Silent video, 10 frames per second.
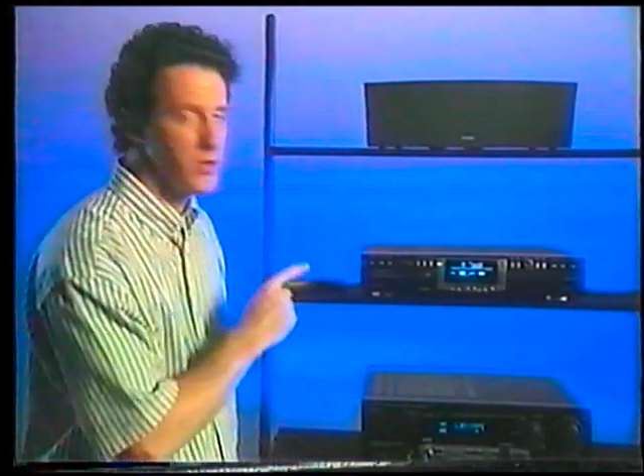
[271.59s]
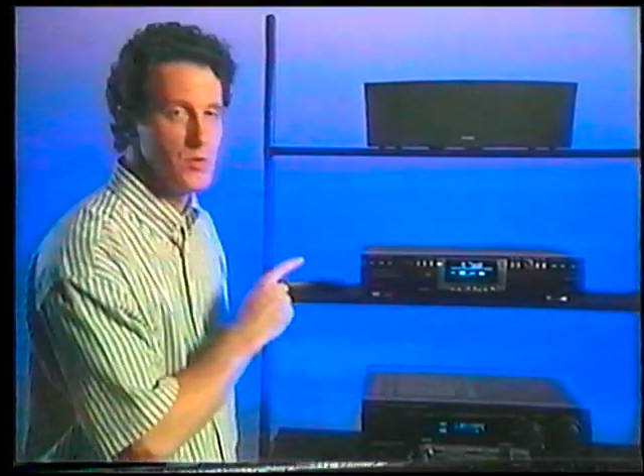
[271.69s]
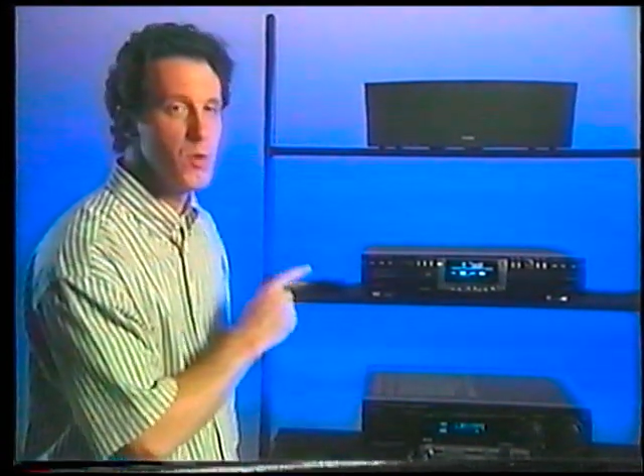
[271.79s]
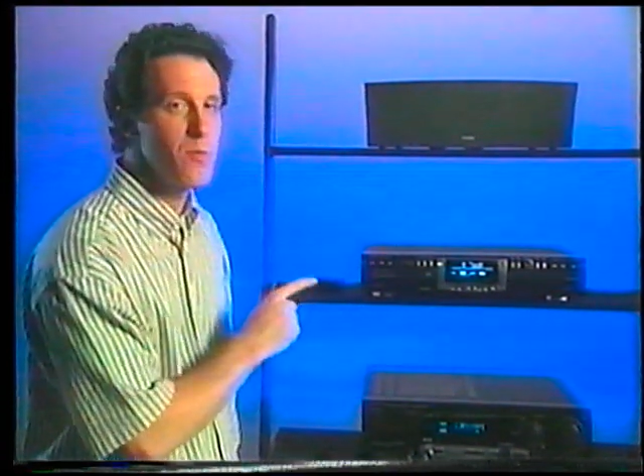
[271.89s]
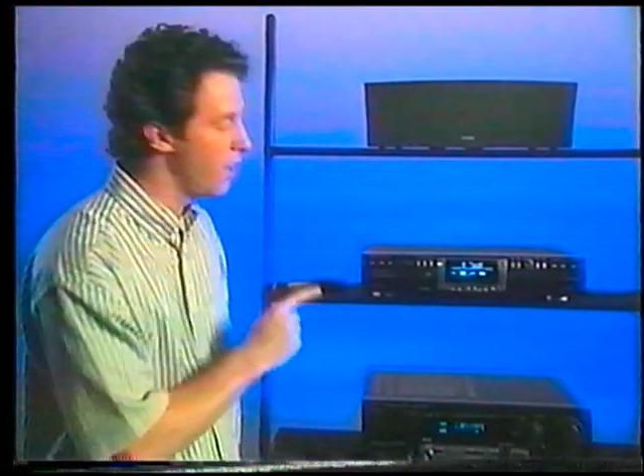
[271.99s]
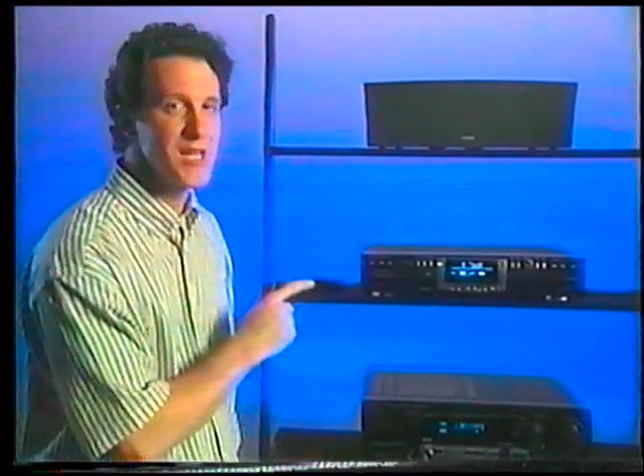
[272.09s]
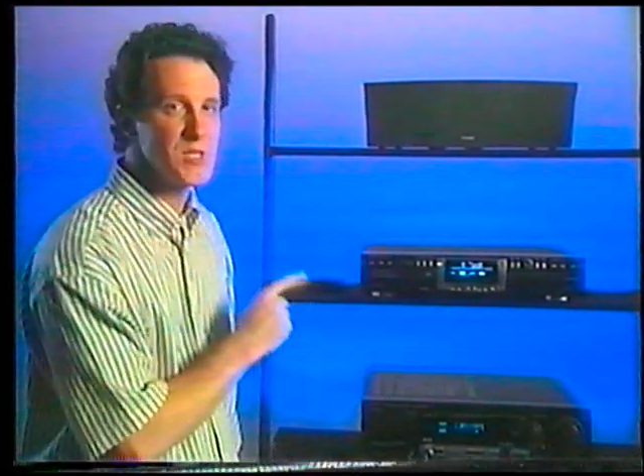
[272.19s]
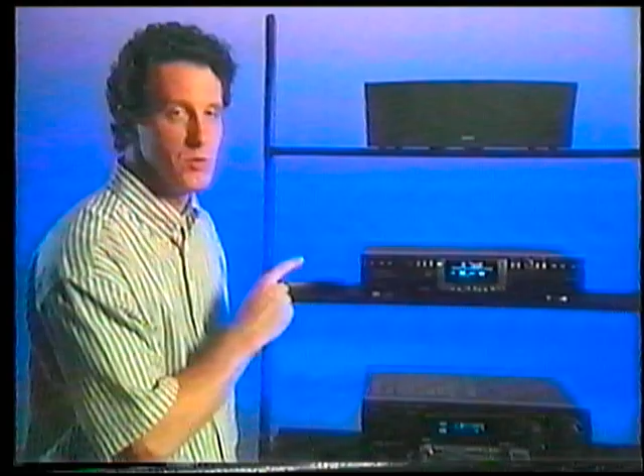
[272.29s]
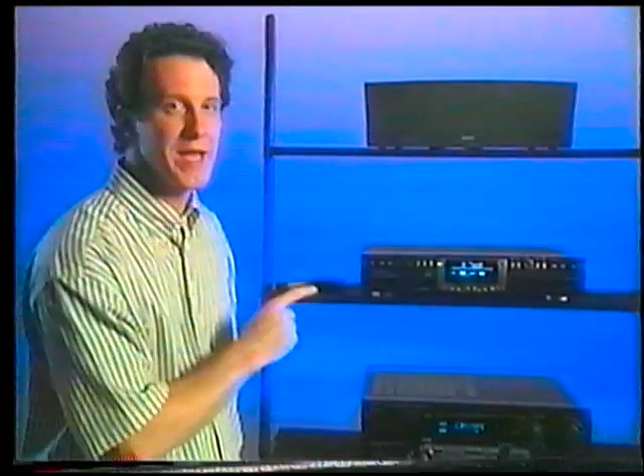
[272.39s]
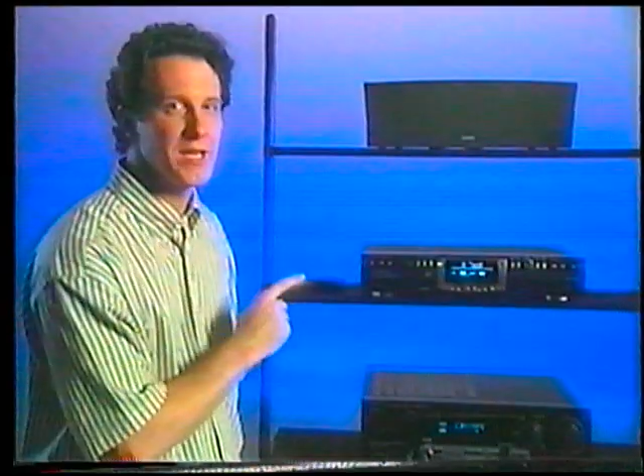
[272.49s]
your
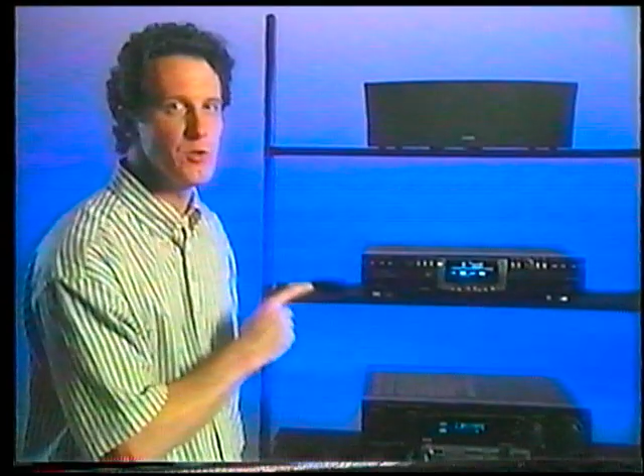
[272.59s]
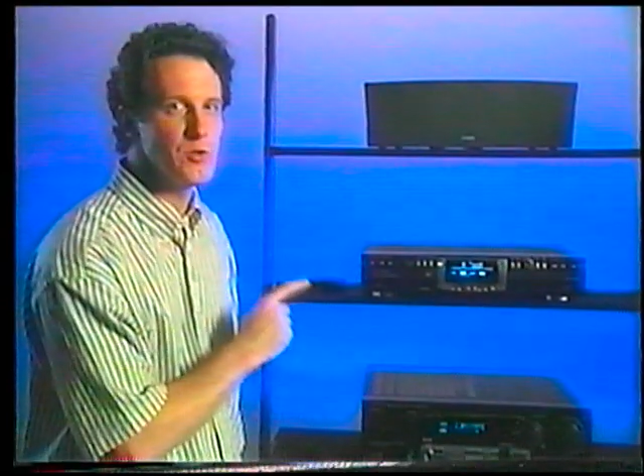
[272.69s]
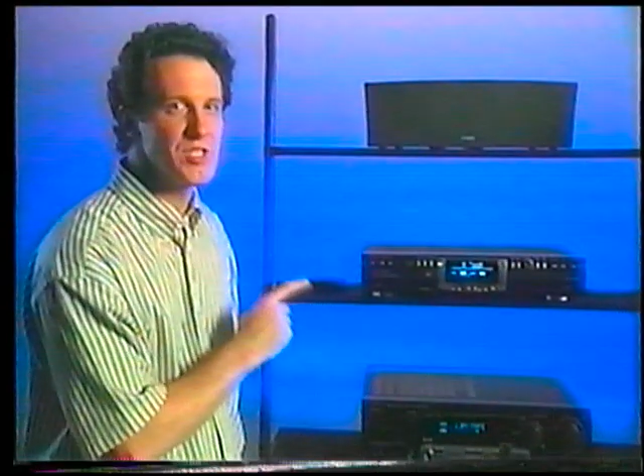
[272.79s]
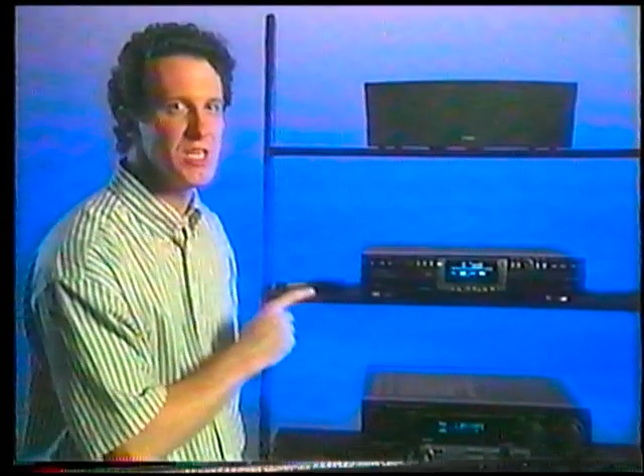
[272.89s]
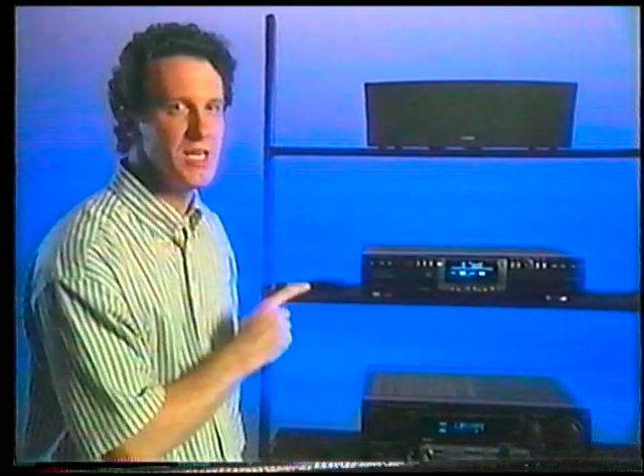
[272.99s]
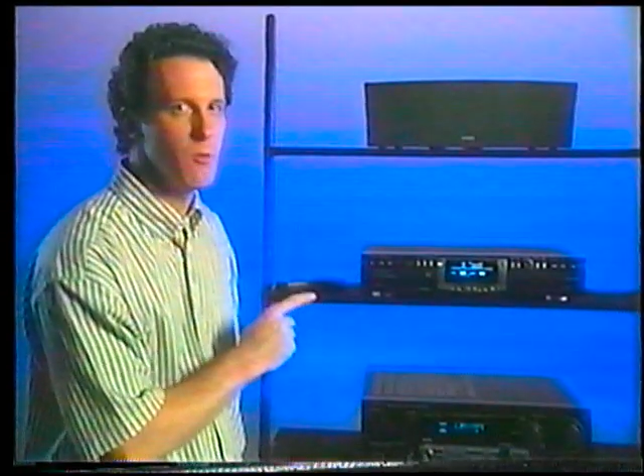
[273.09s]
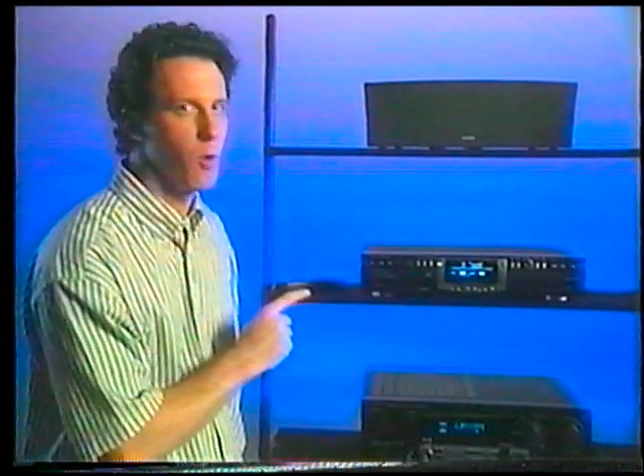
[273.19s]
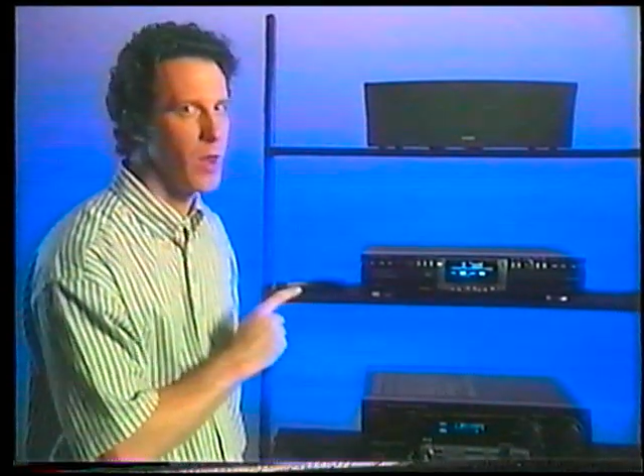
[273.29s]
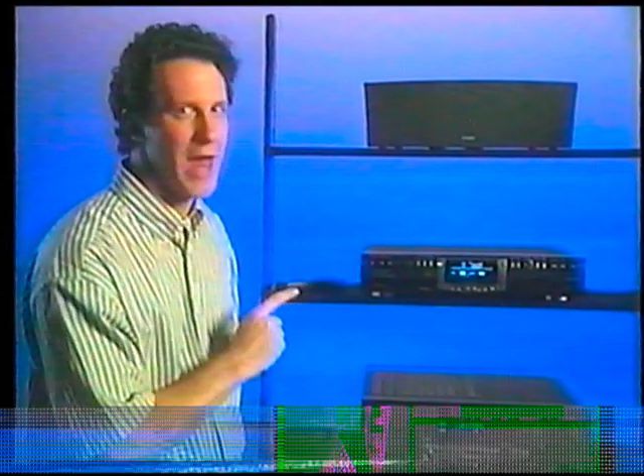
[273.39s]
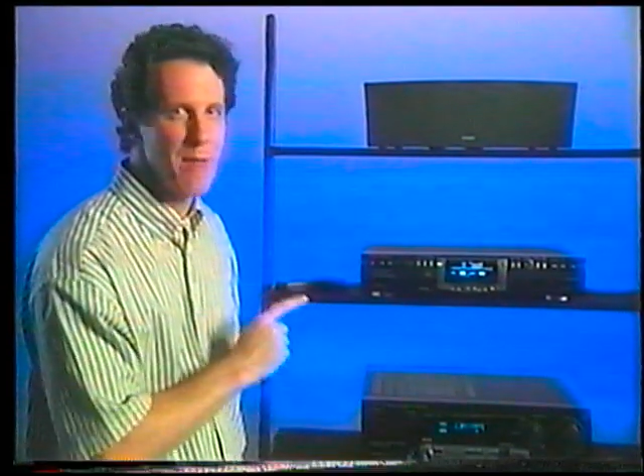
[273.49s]
brand spanking new CD
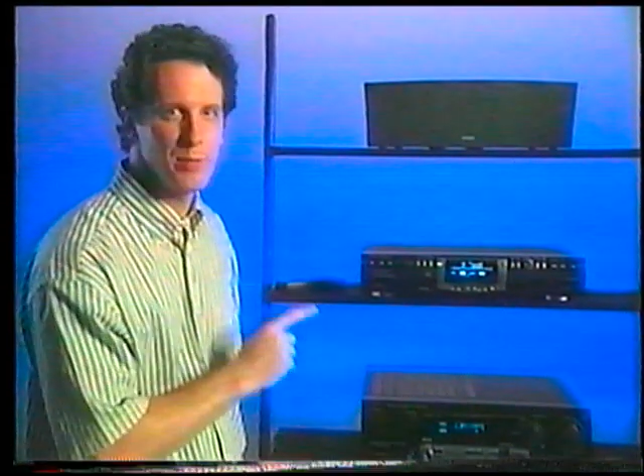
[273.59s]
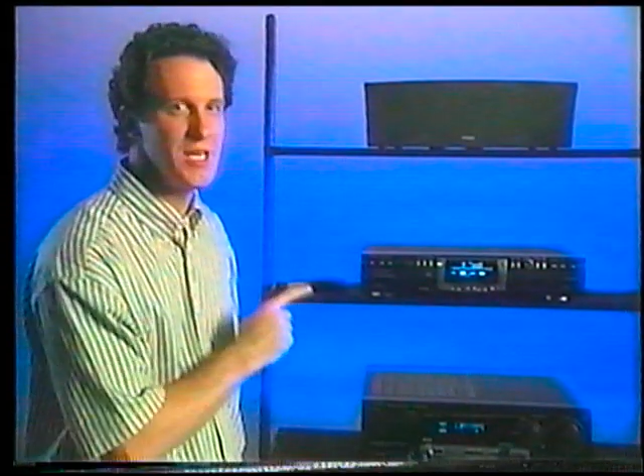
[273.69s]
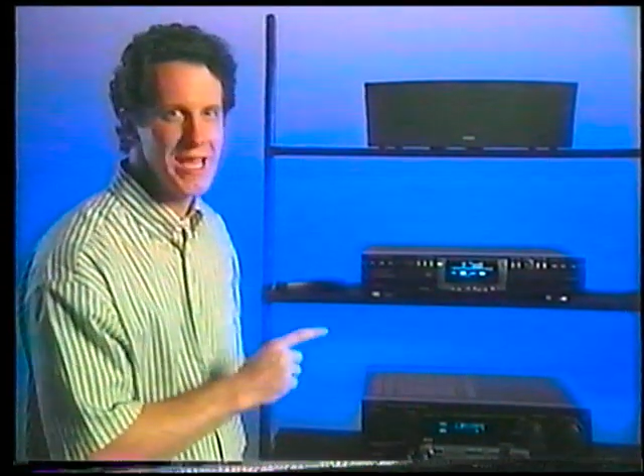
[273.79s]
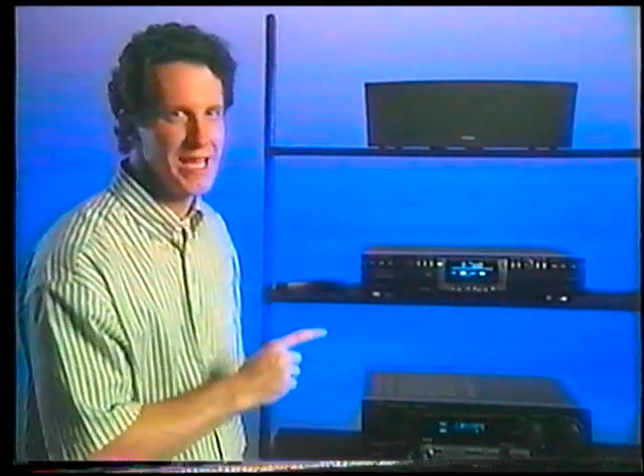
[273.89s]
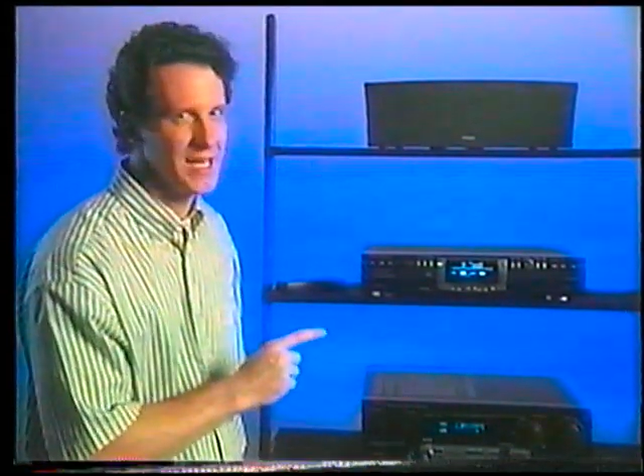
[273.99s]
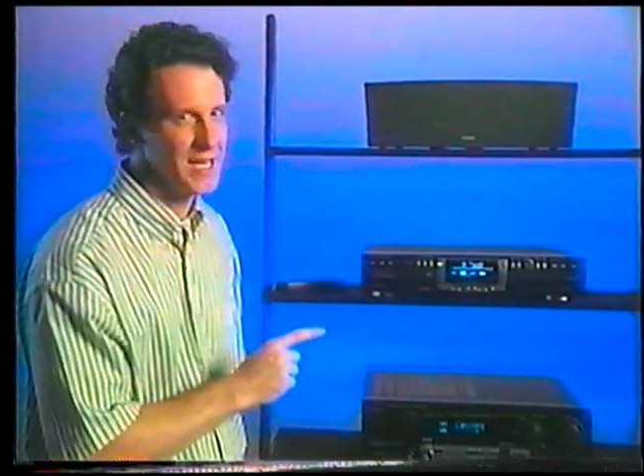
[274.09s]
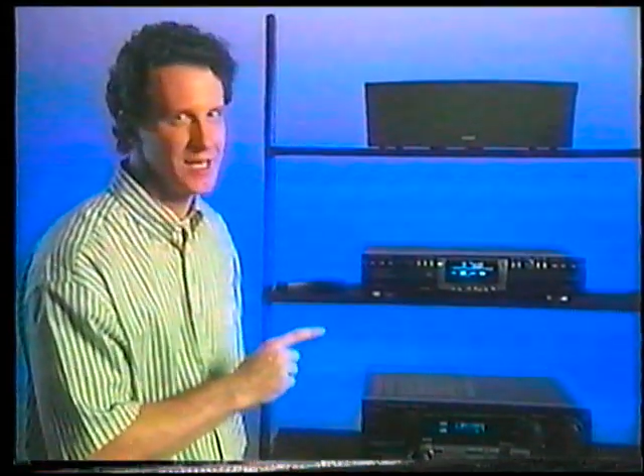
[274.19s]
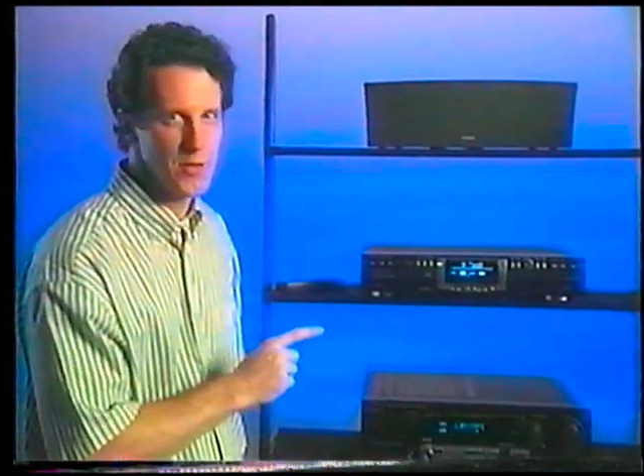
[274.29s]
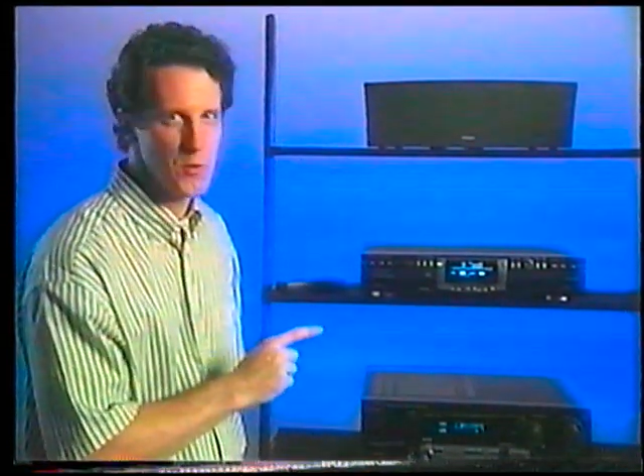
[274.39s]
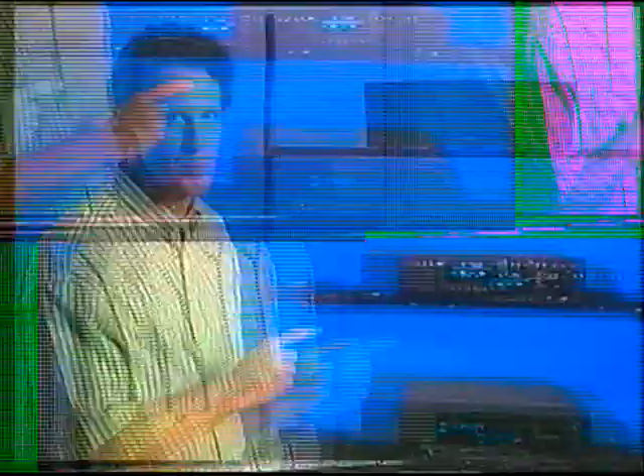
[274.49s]
will not play in
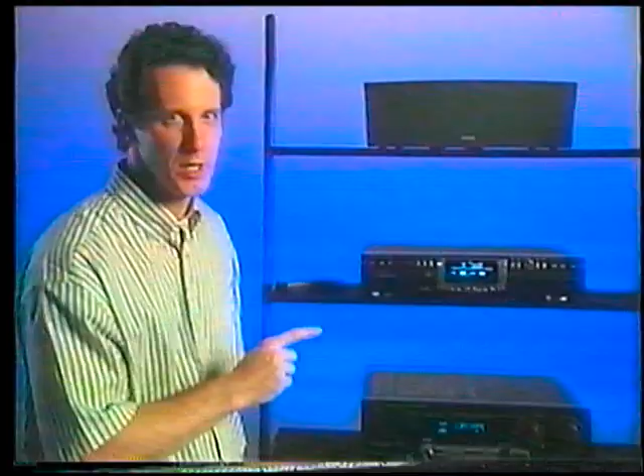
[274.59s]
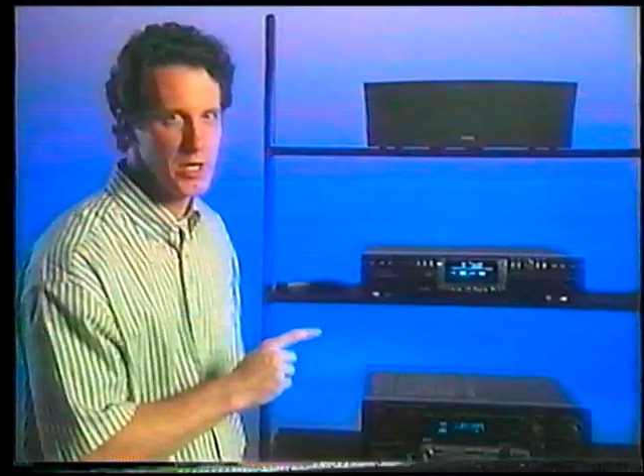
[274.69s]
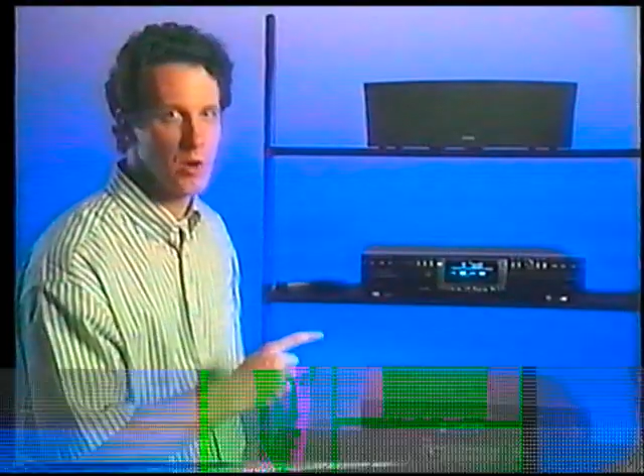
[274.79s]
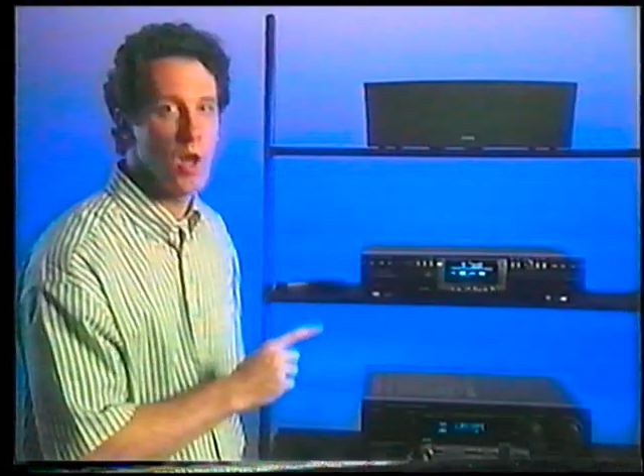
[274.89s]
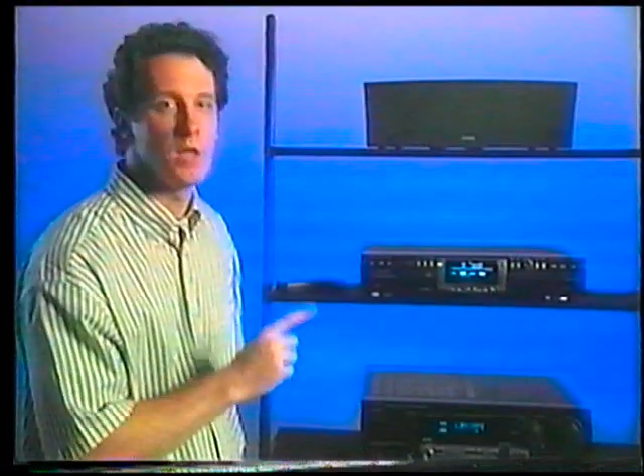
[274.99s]
any other player